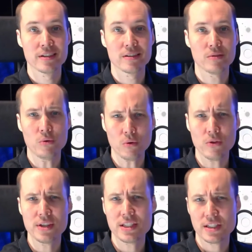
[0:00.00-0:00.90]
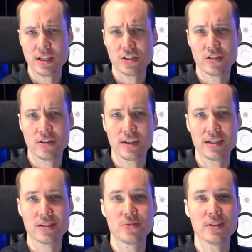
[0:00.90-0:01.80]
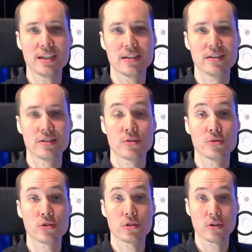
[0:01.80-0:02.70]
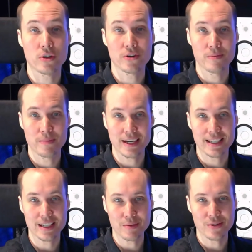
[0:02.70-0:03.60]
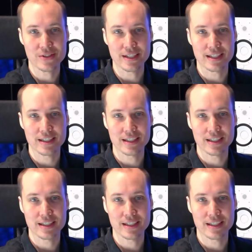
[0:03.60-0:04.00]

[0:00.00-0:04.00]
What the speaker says: All the essential things you need to start making music.